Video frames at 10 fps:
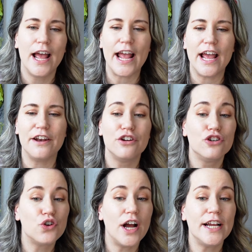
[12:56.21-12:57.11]
and
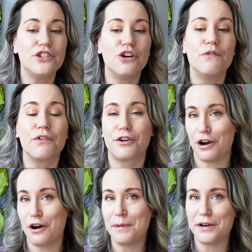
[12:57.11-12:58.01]
trying to
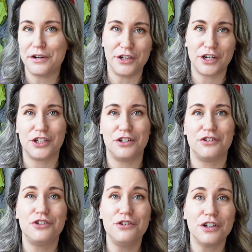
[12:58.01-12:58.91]
overcome an addiction
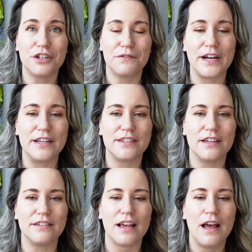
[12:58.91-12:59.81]
to your
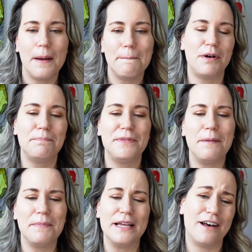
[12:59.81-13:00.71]
devices, but
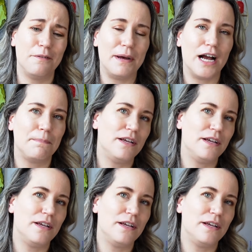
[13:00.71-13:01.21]
then being held back